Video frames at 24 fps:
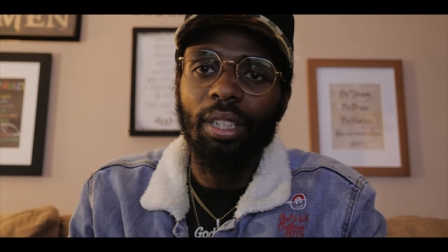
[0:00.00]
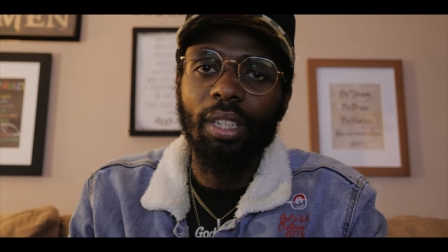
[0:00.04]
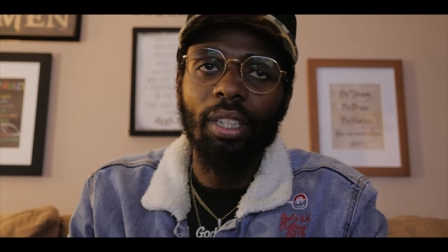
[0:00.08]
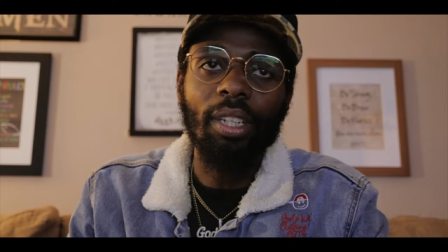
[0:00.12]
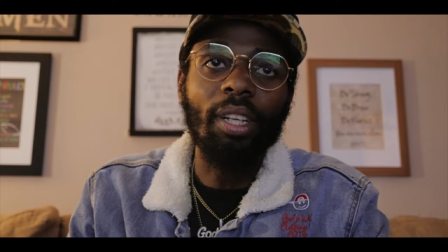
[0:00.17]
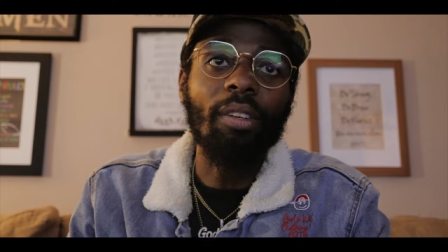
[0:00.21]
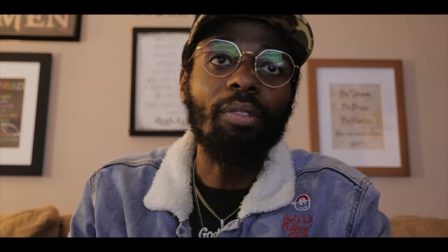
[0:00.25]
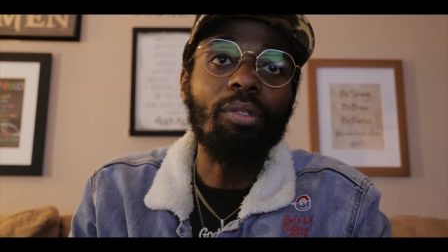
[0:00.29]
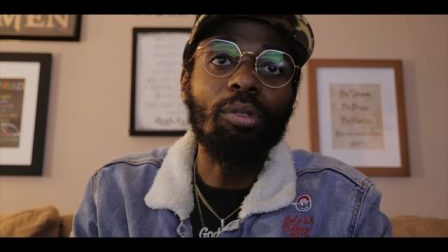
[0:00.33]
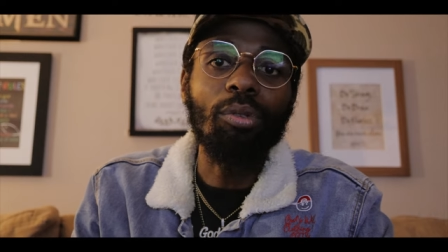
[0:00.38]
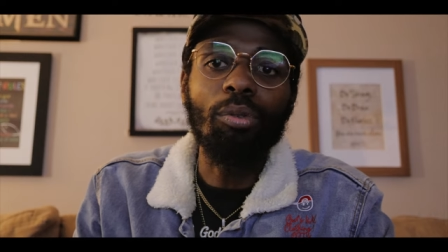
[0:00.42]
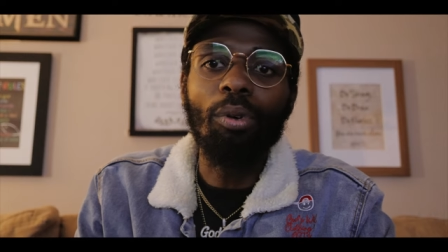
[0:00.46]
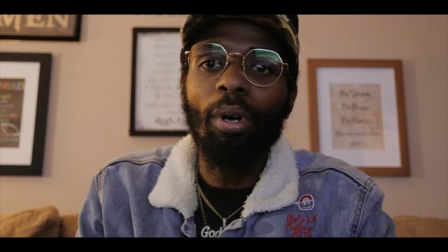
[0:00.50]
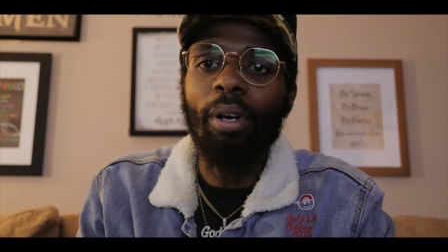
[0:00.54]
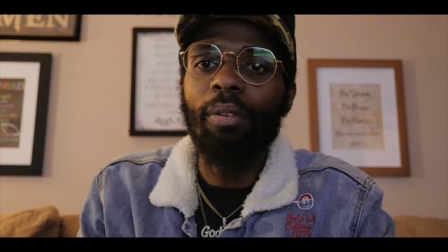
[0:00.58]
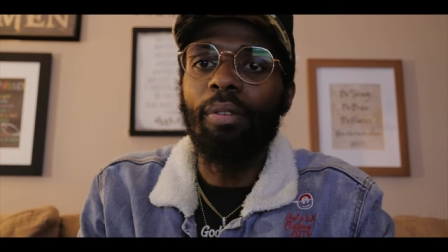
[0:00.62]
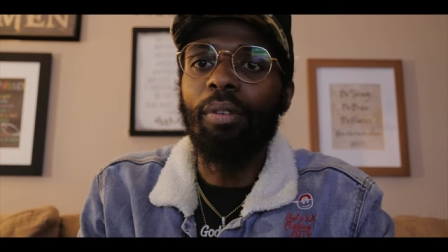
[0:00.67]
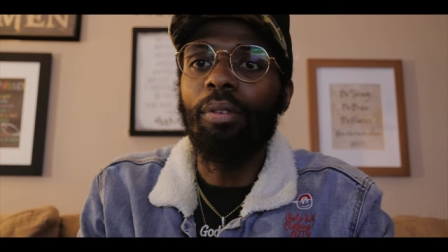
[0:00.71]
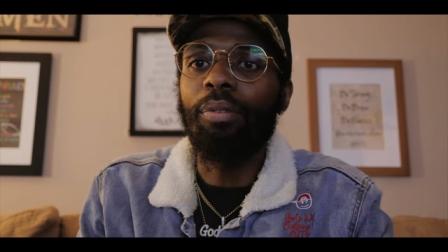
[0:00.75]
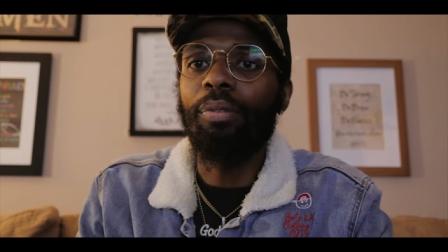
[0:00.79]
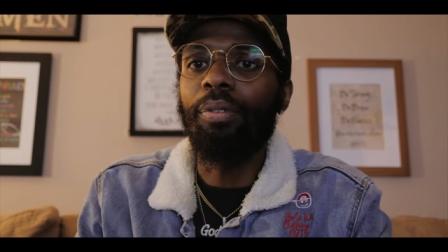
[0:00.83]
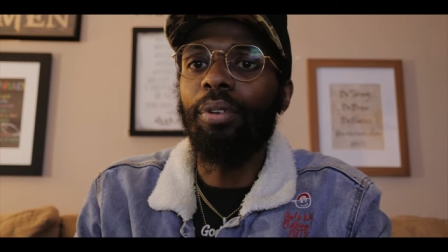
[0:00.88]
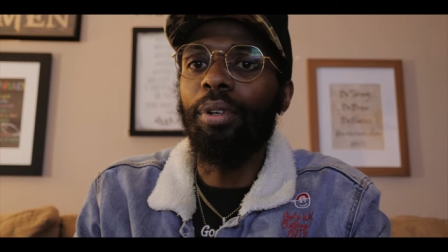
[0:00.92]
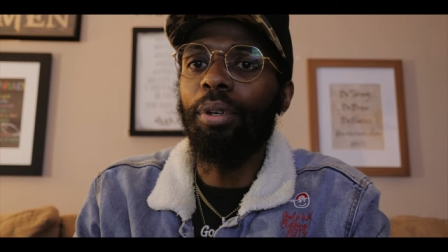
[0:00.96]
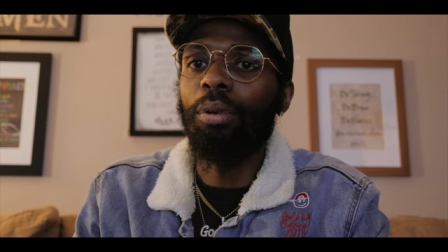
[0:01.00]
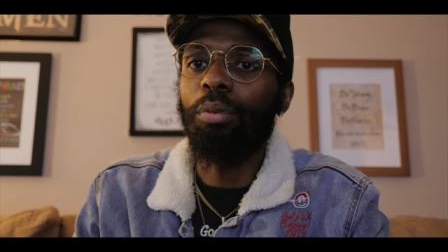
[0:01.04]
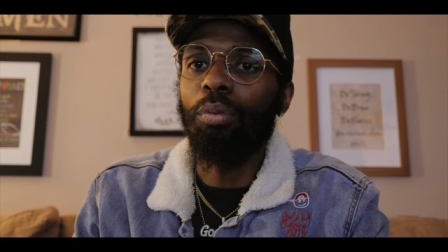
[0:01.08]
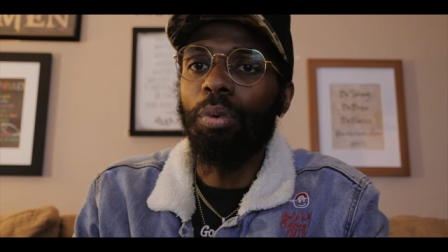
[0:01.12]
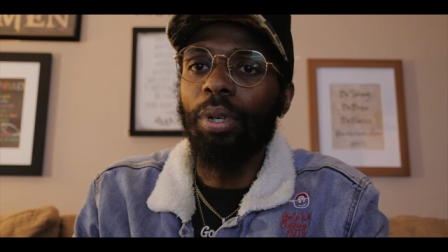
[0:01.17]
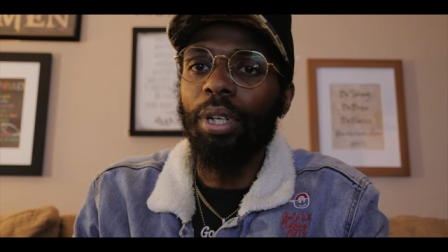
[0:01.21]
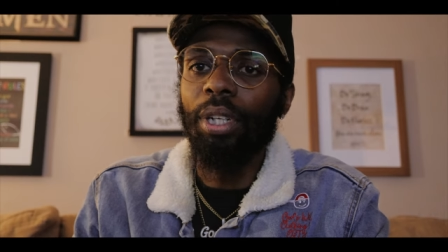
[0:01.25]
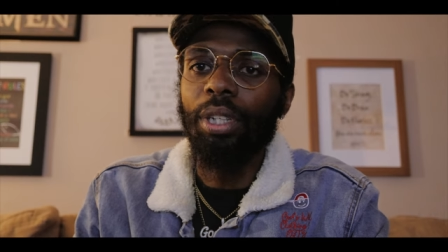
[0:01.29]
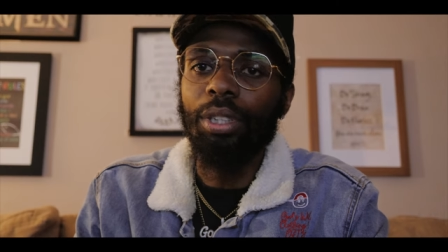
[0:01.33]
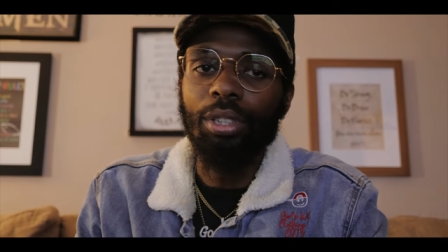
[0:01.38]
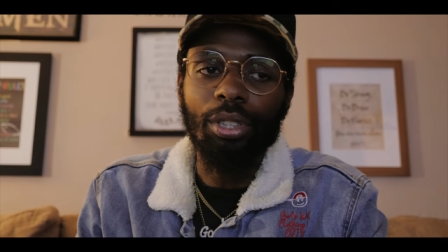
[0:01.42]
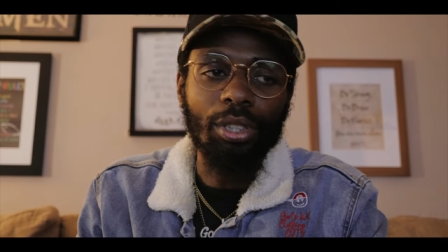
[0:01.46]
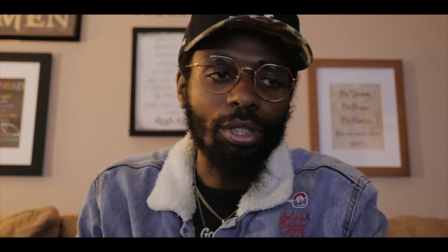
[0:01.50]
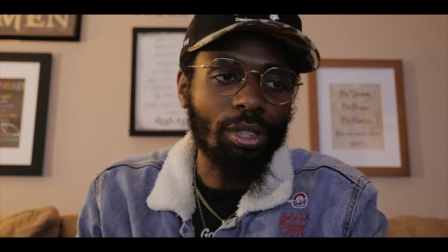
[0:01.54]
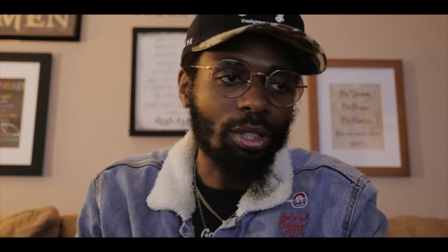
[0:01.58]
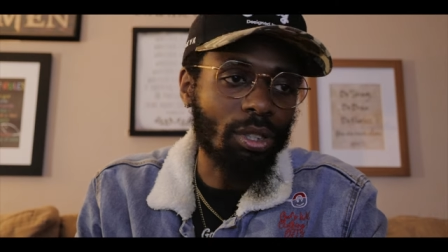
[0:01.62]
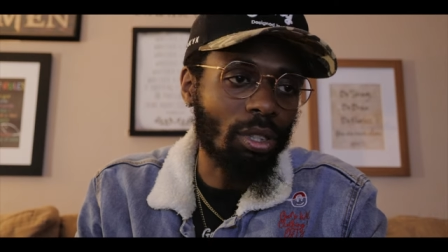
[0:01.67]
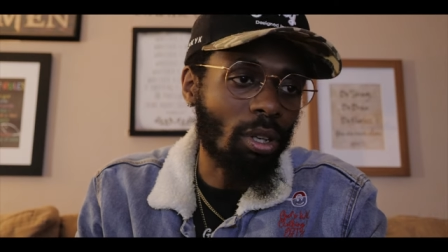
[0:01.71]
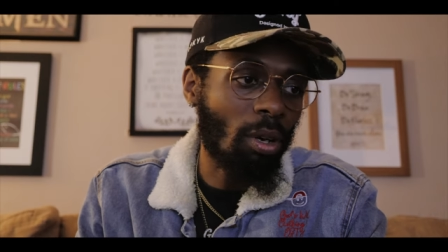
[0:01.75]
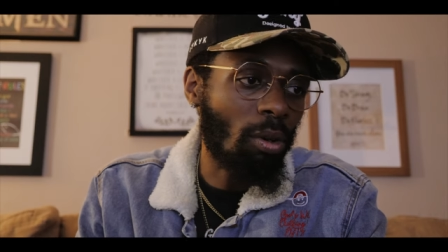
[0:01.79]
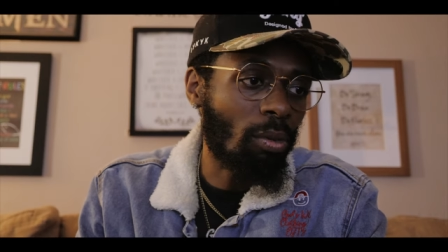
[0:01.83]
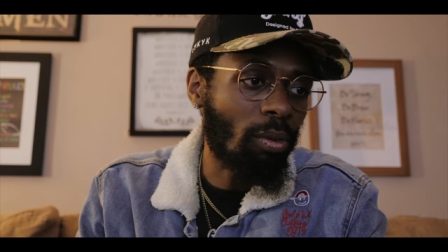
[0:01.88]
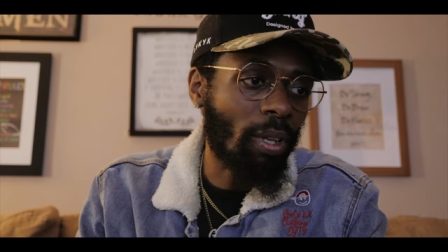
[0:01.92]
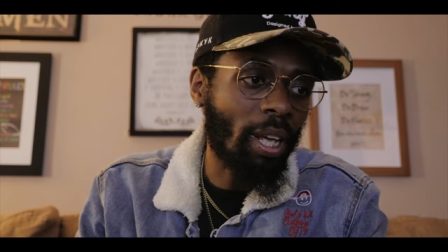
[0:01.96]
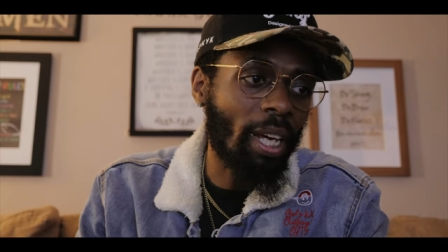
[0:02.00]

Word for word: And if you ever feel weak, just know